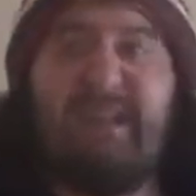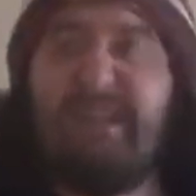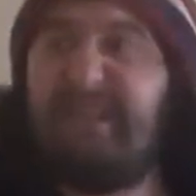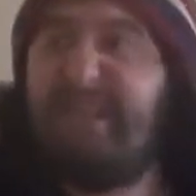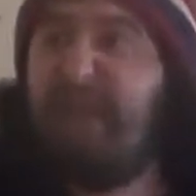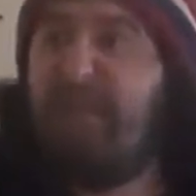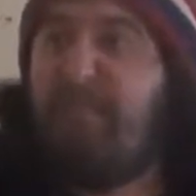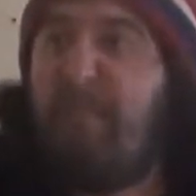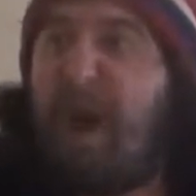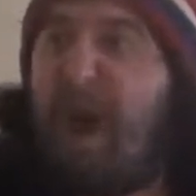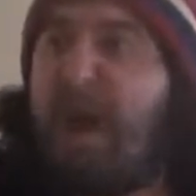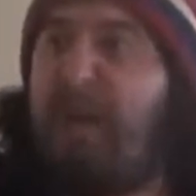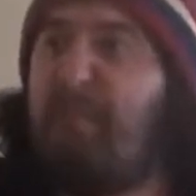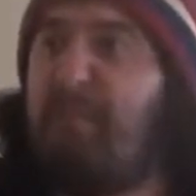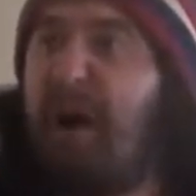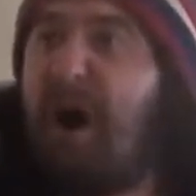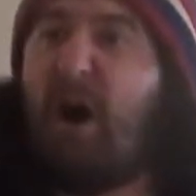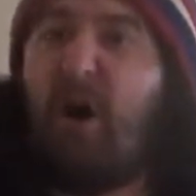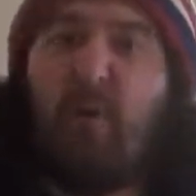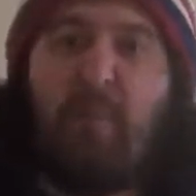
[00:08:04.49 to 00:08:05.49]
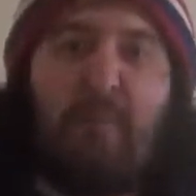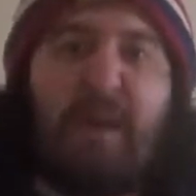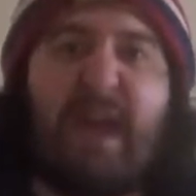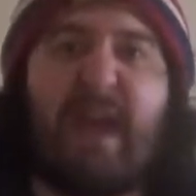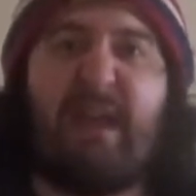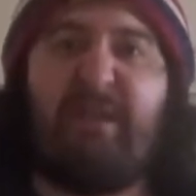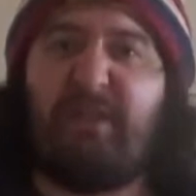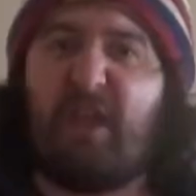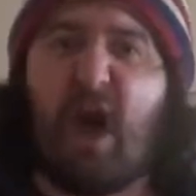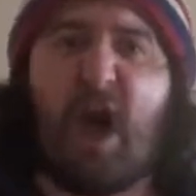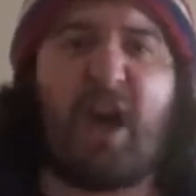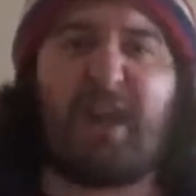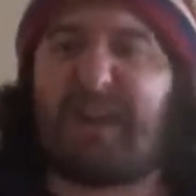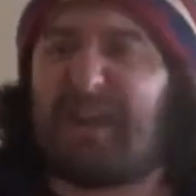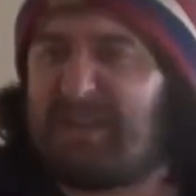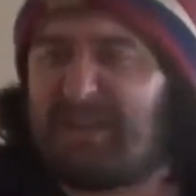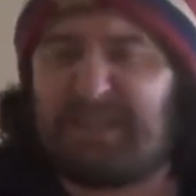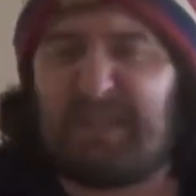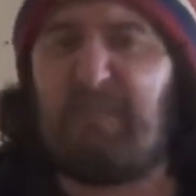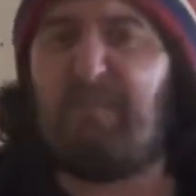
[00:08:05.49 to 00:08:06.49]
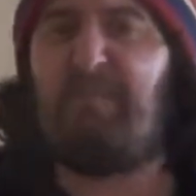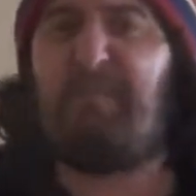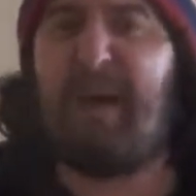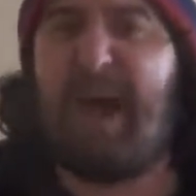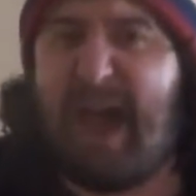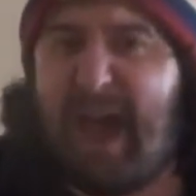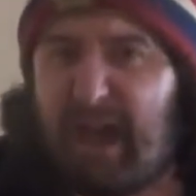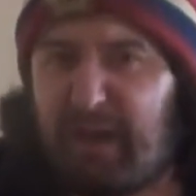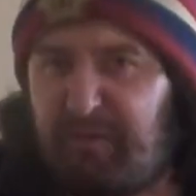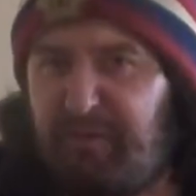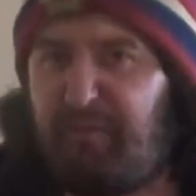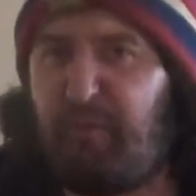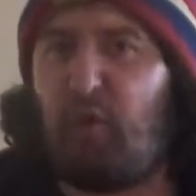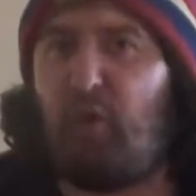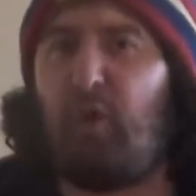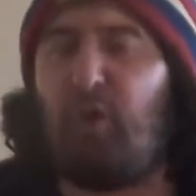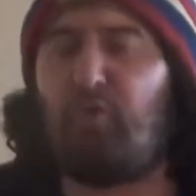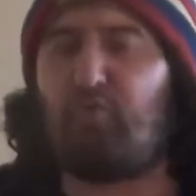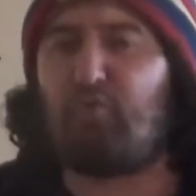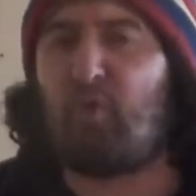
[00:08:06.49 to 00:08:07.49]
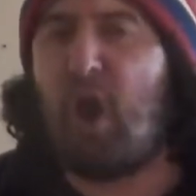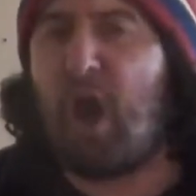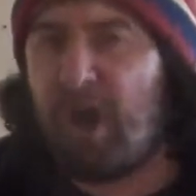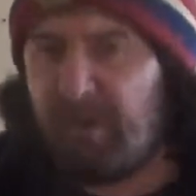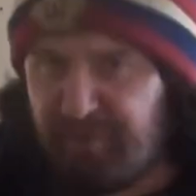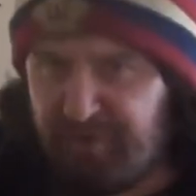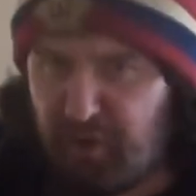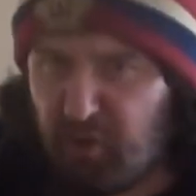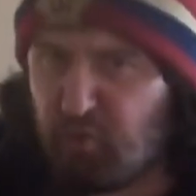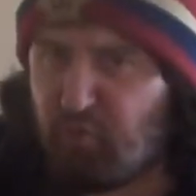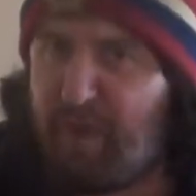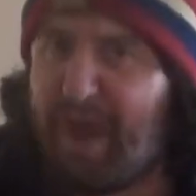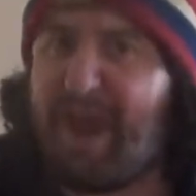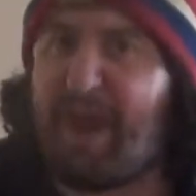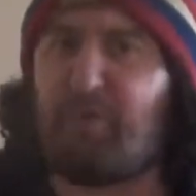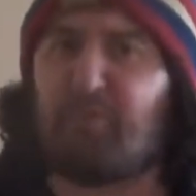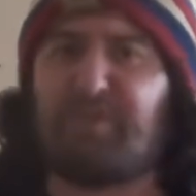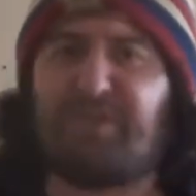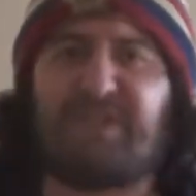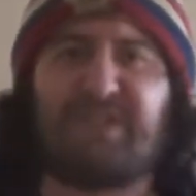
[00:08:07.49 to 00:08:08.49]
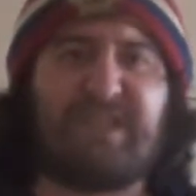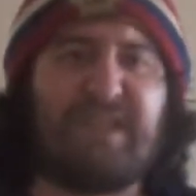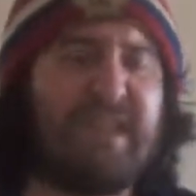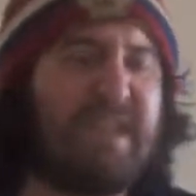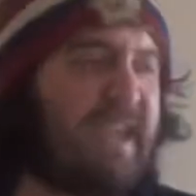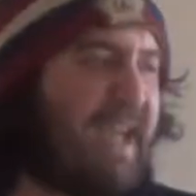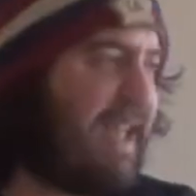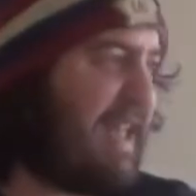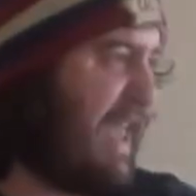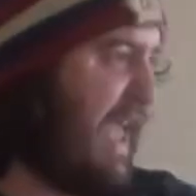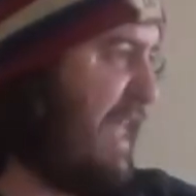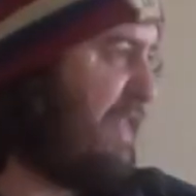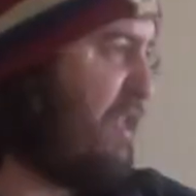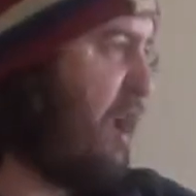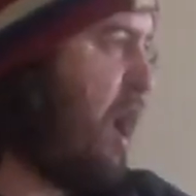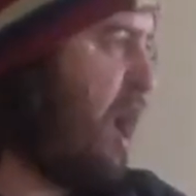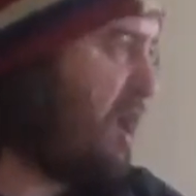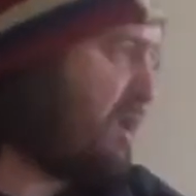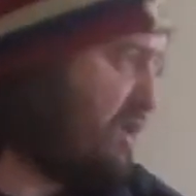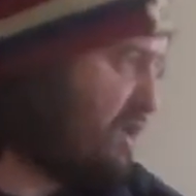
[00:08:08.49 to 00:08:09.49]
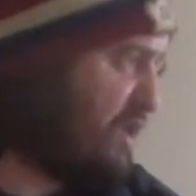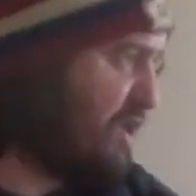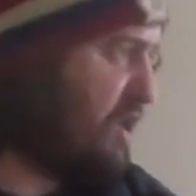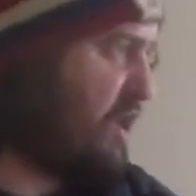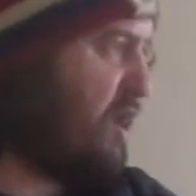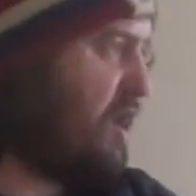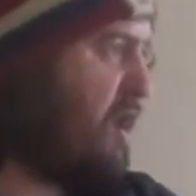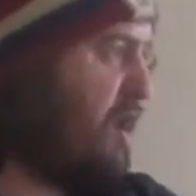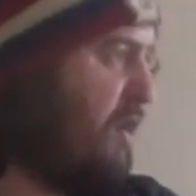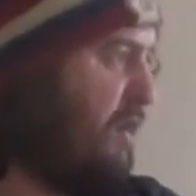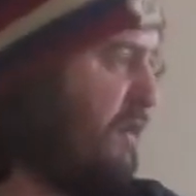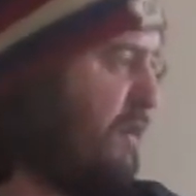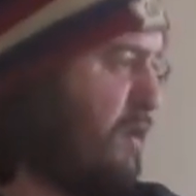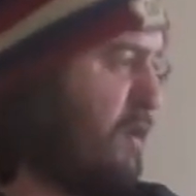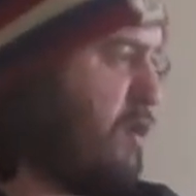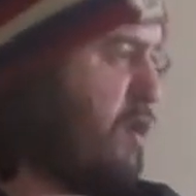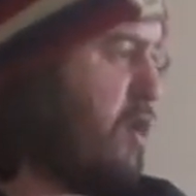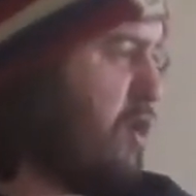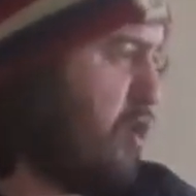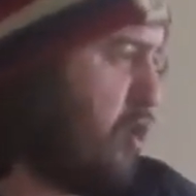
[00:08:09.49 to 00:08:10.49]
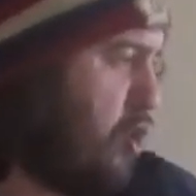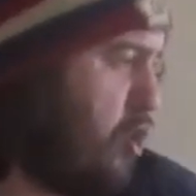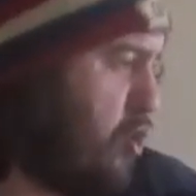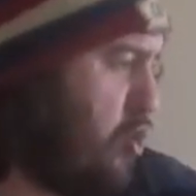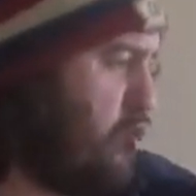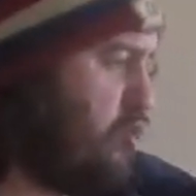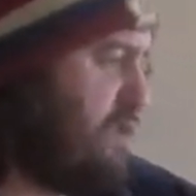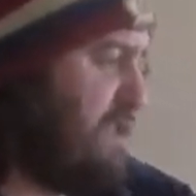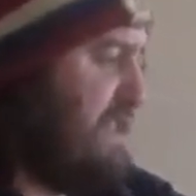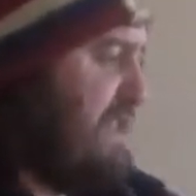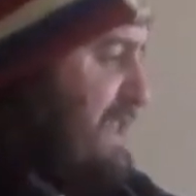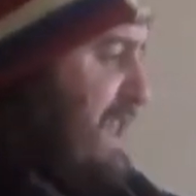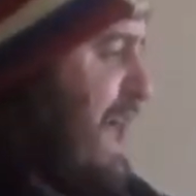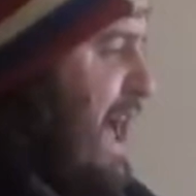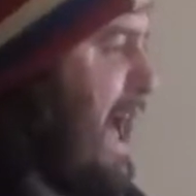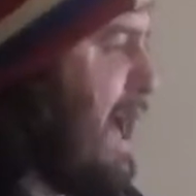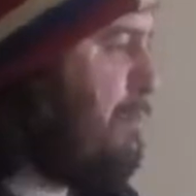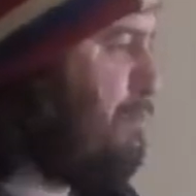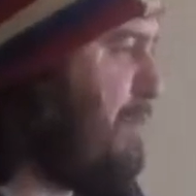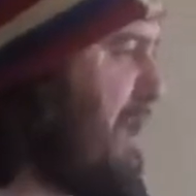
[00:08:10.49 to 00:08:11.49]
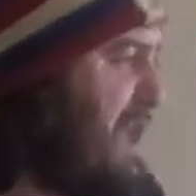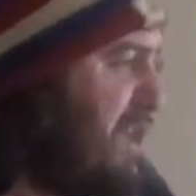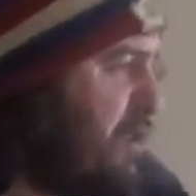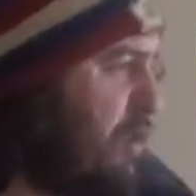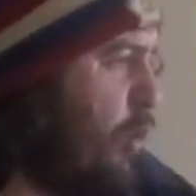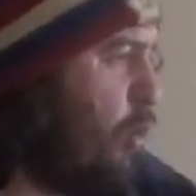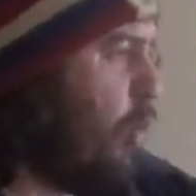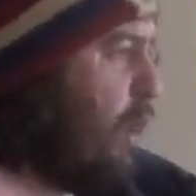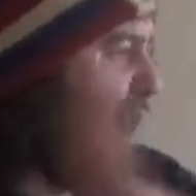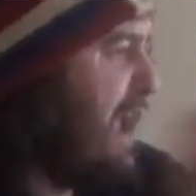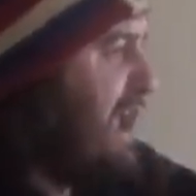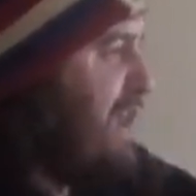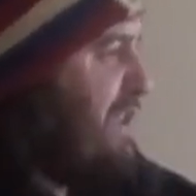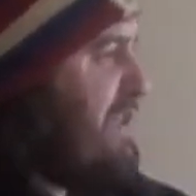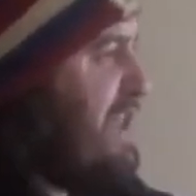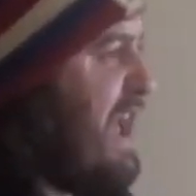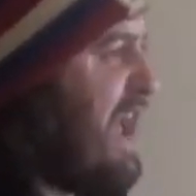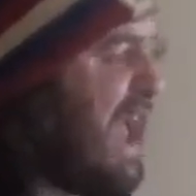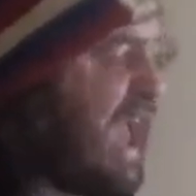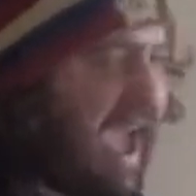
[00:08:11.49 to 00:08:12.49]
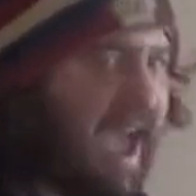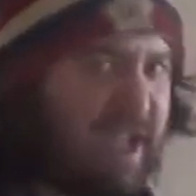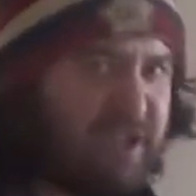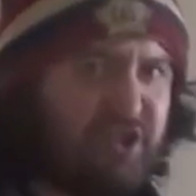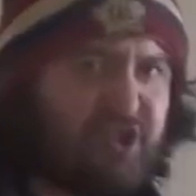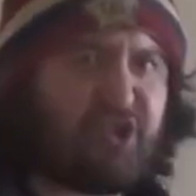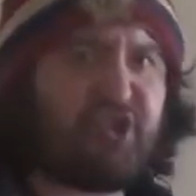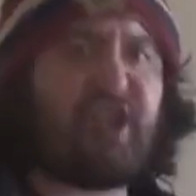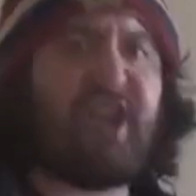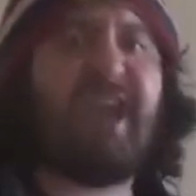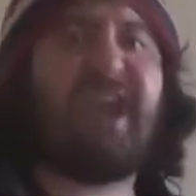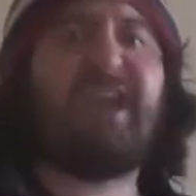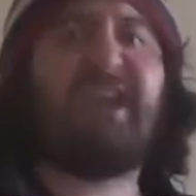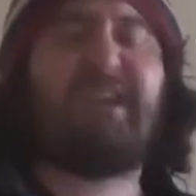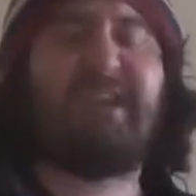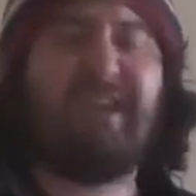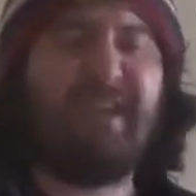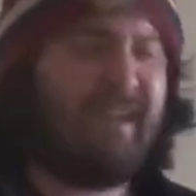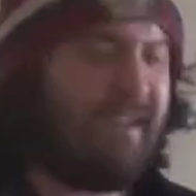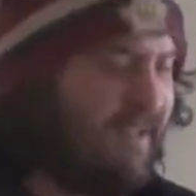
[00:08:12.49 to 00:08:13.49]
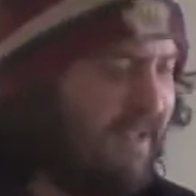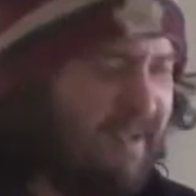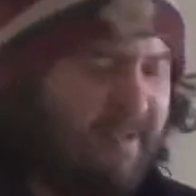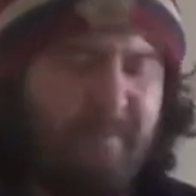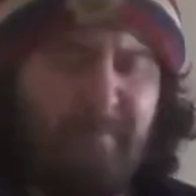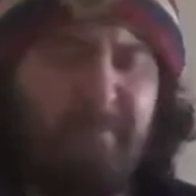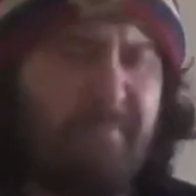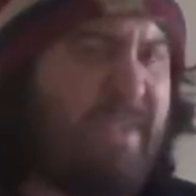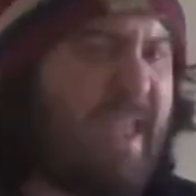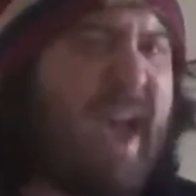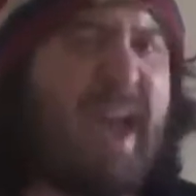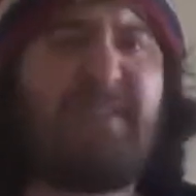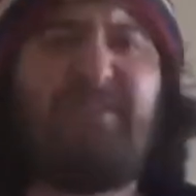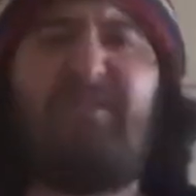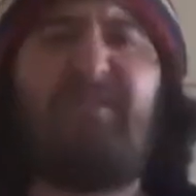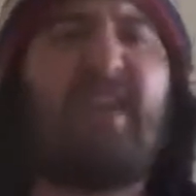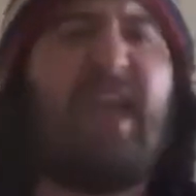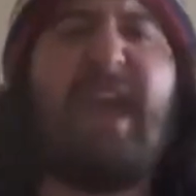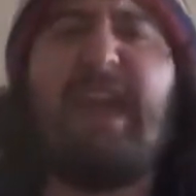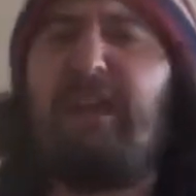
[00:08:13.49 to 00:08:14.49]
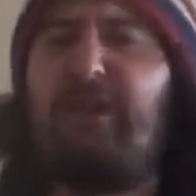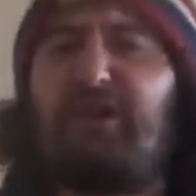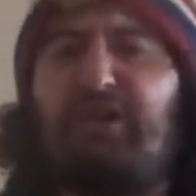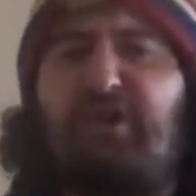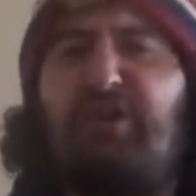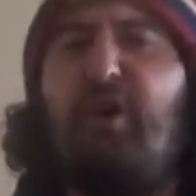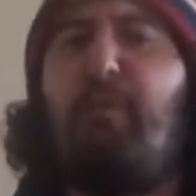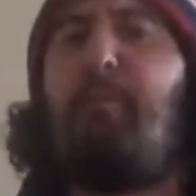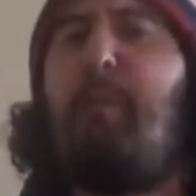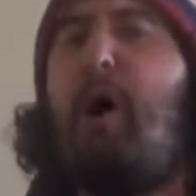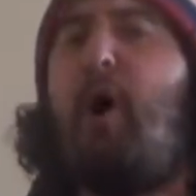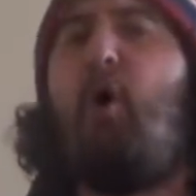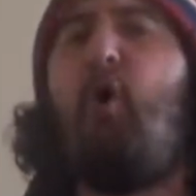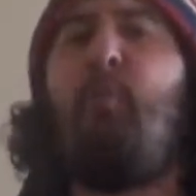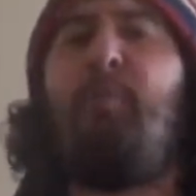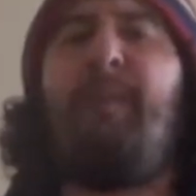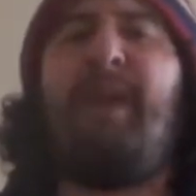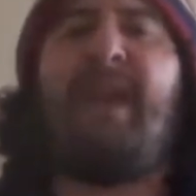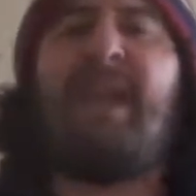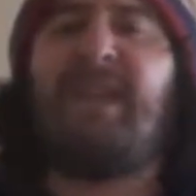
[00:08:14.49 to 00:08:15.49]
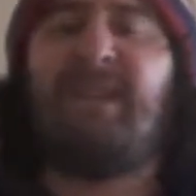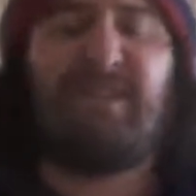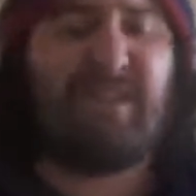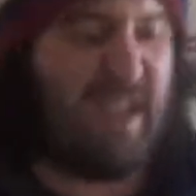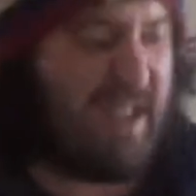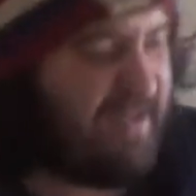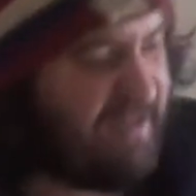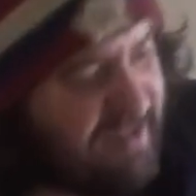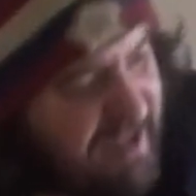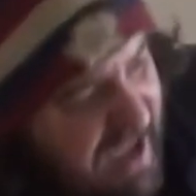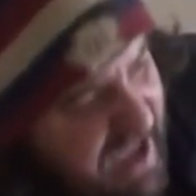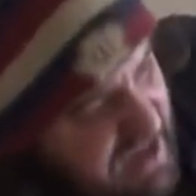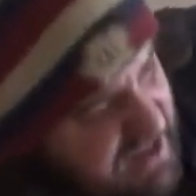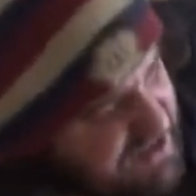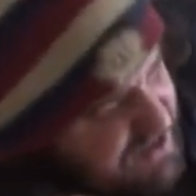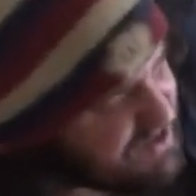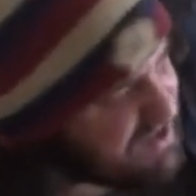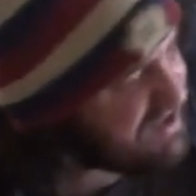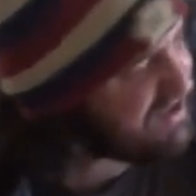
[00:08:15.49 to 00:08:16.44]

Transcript: Did my moment not as impactful. Ronda Rousey and Asuka her slapping away the handshake that takes the moment and takes